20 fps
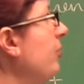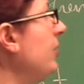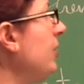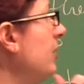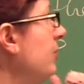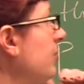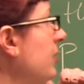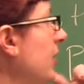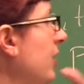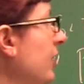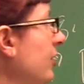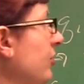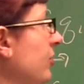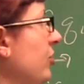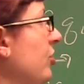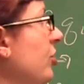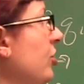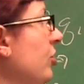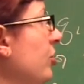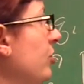P implies
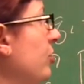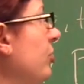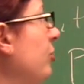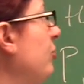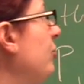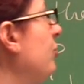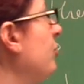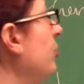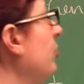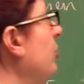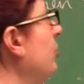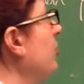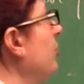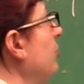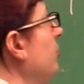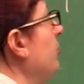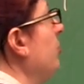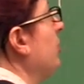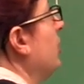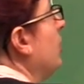Q is
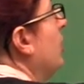true